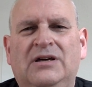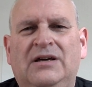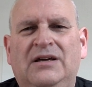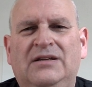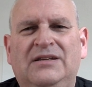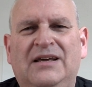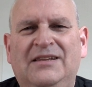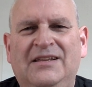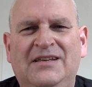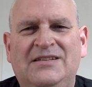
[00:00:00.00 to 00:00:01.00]
And I
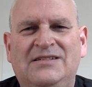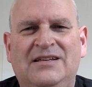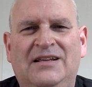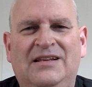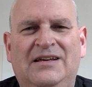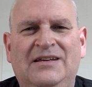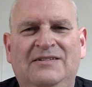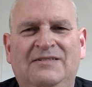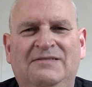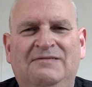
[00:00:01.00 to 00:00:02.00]
think it's still
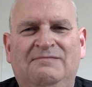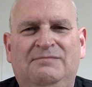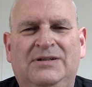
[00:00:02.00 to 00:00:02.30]
alive,